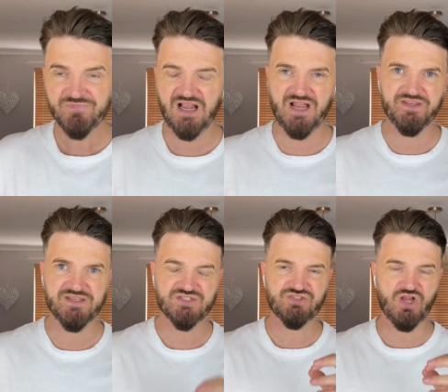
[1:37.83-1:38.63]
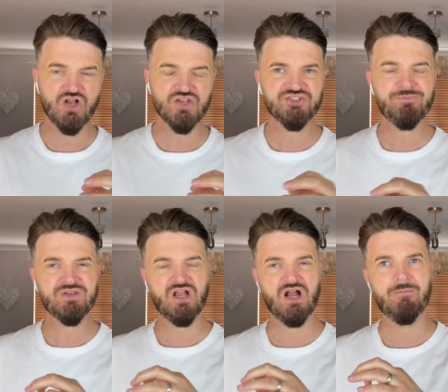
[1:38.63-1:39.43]
and it starts to
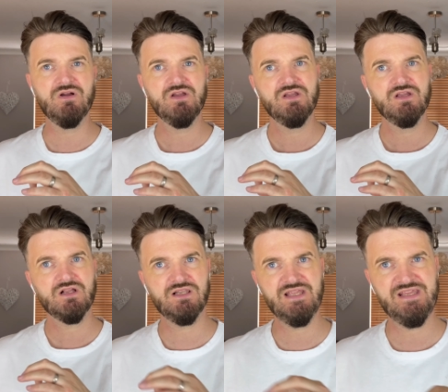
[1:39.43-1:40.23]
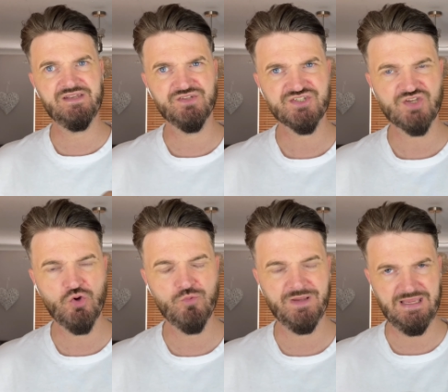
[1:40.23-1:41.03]
become clean and
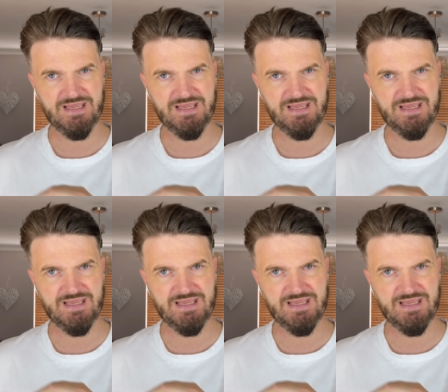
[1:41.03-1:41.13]
soapy.